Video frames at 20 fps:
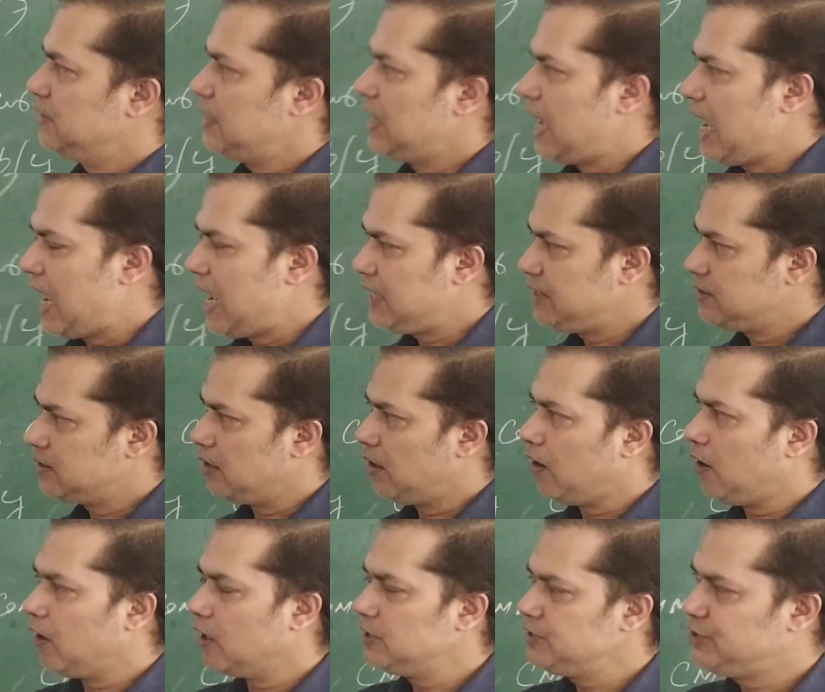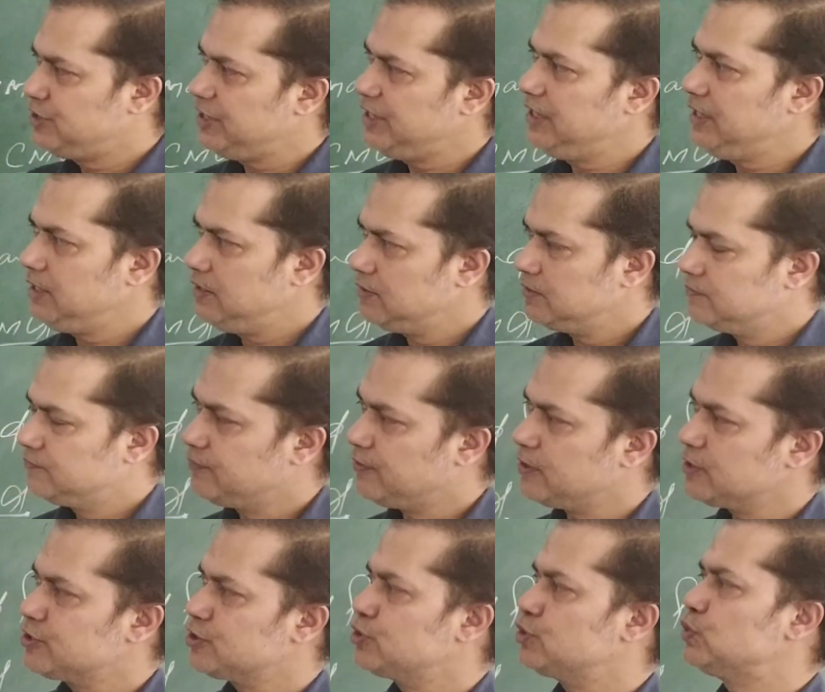And all G
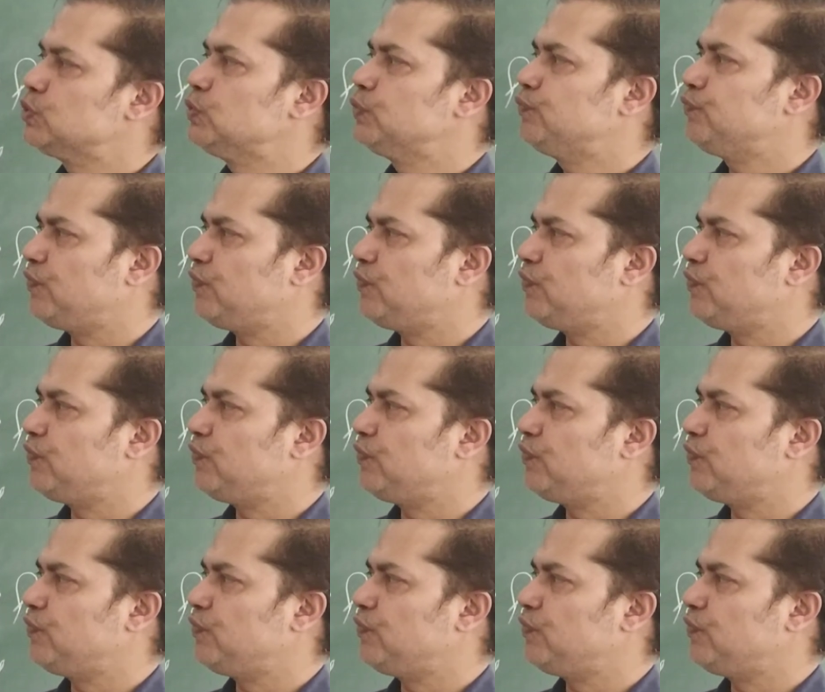first to